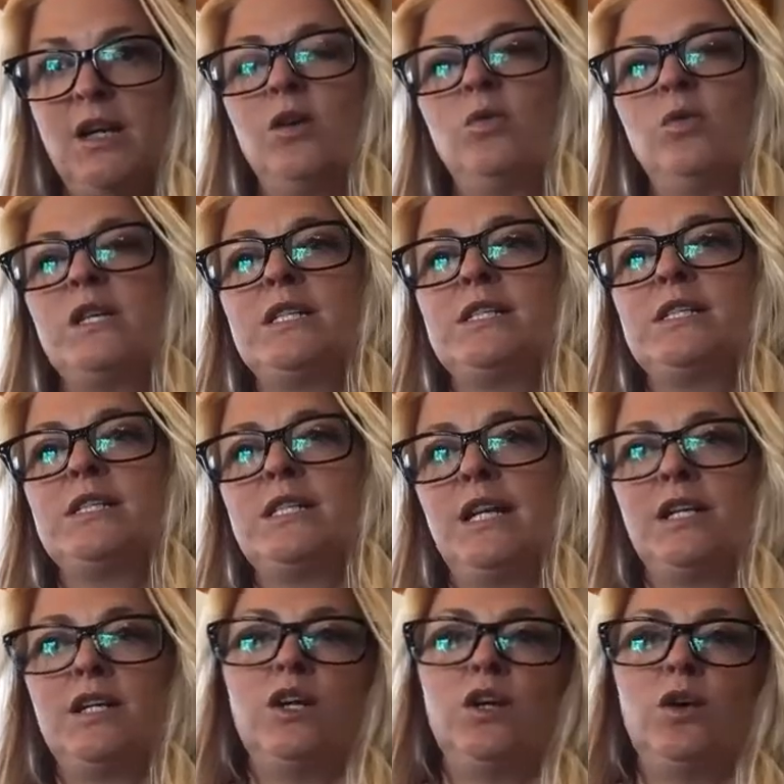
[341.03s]
We
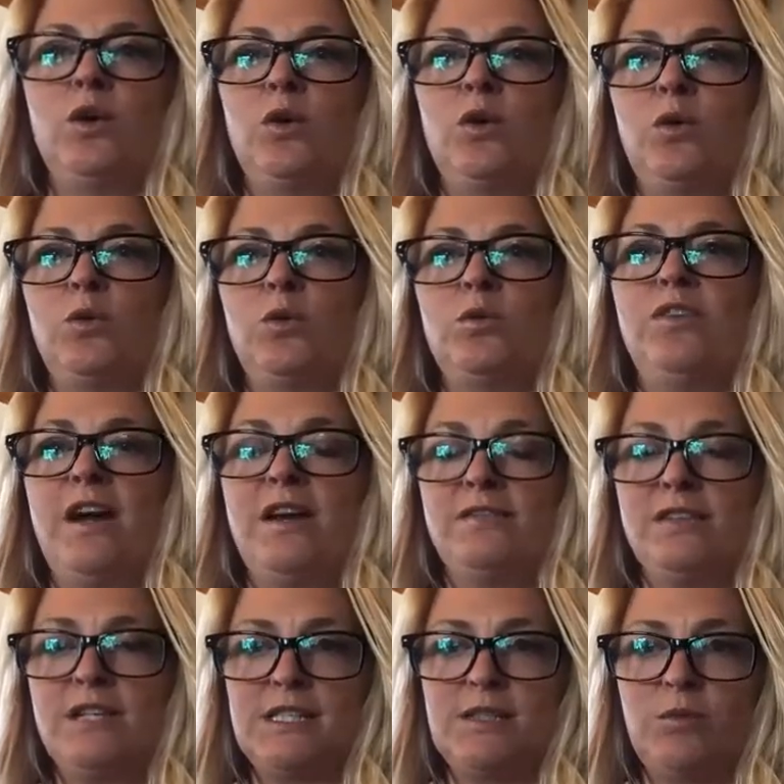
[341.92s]
decided to go
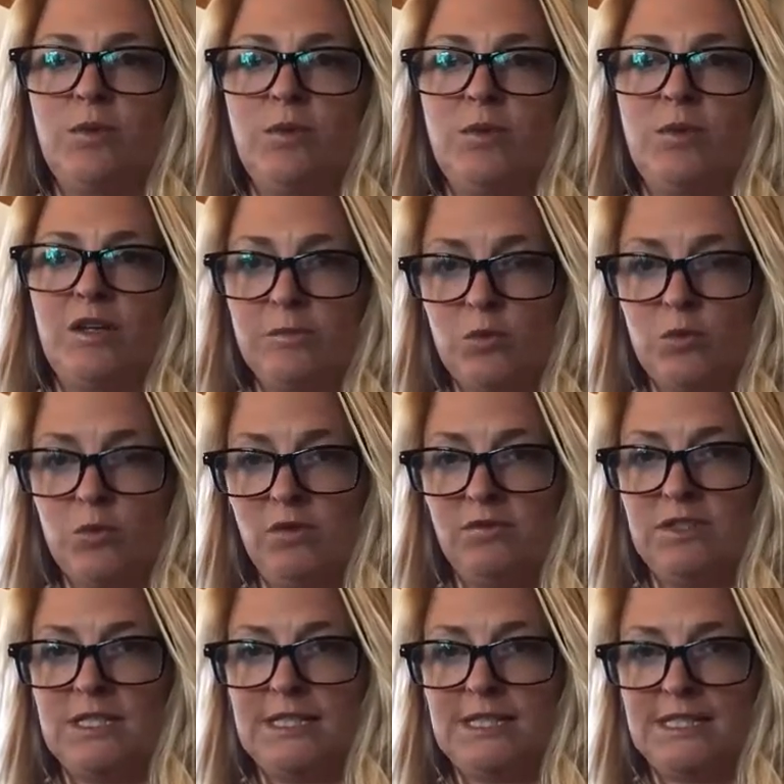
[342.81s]
5 days a week from
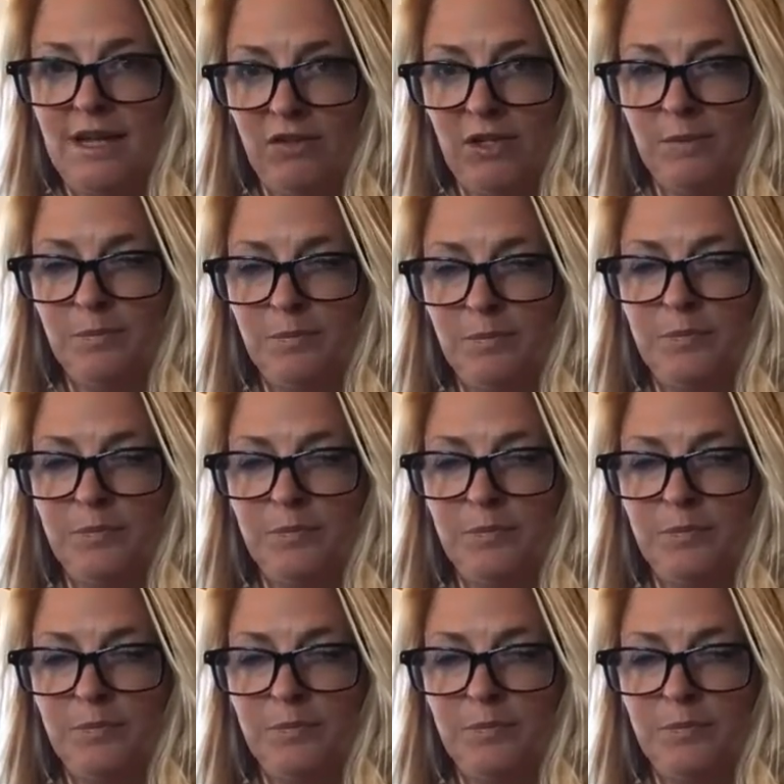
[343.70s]
12 to 7.